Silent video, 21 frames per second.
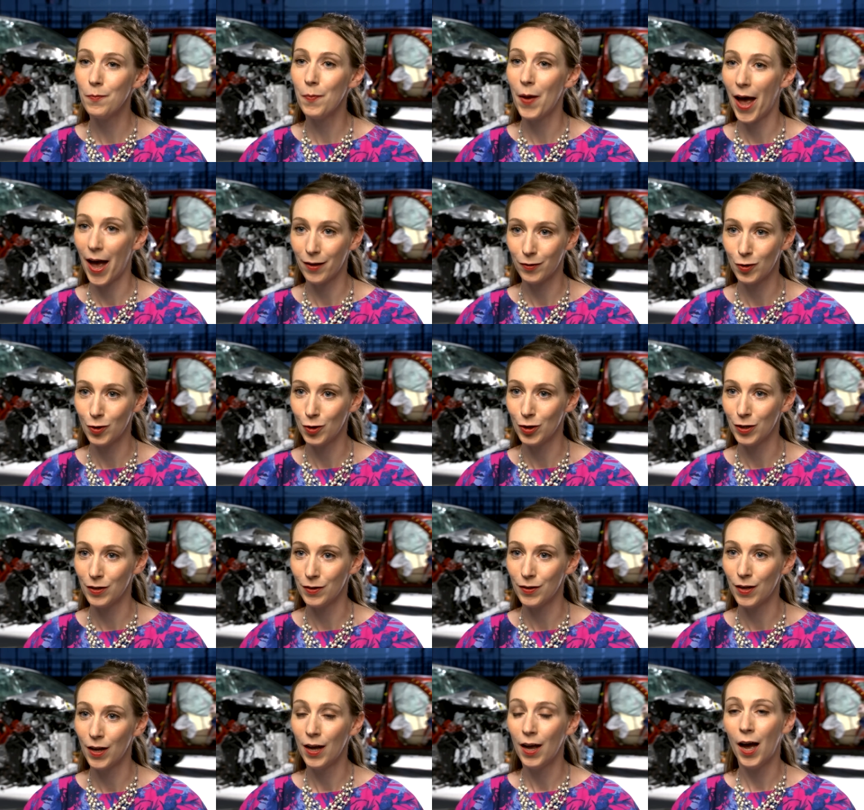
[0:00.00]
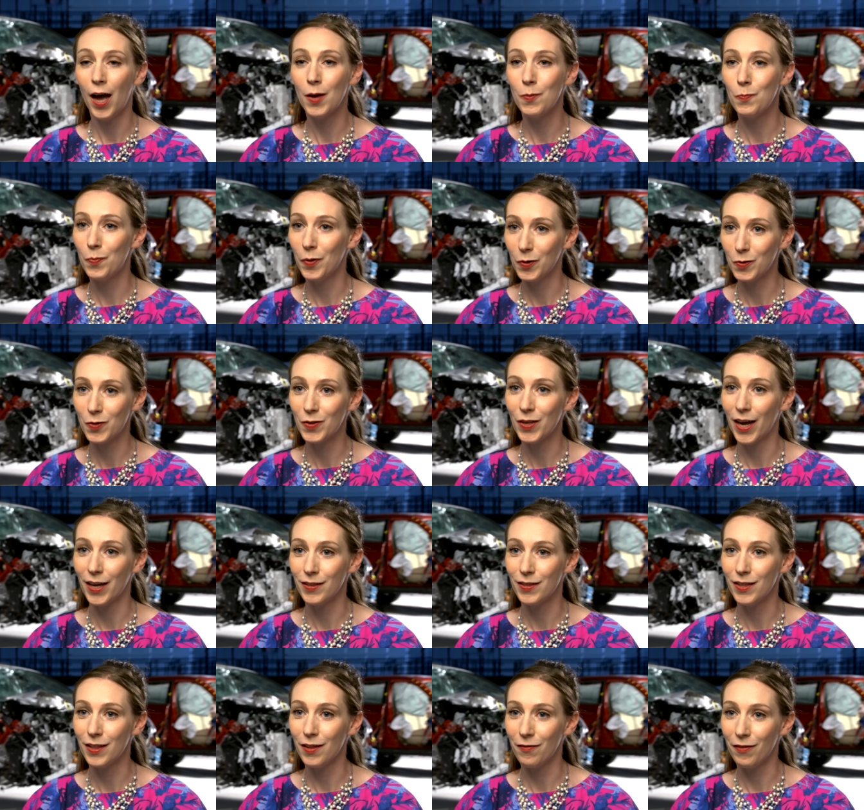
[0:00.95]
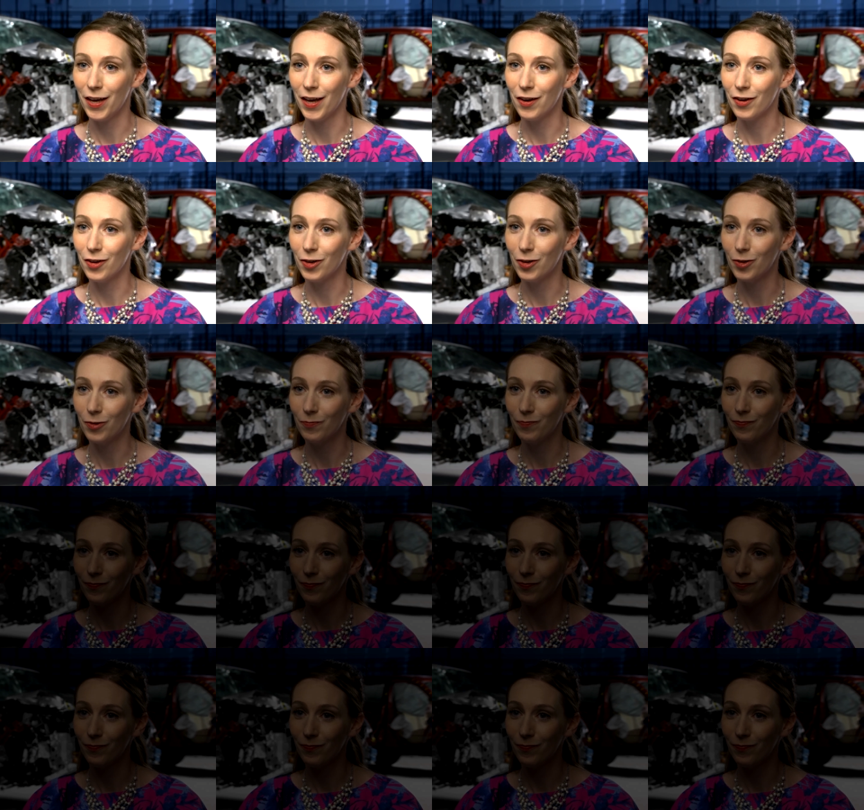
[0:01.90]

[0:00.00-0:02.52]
passengers on both sides of the vehicle.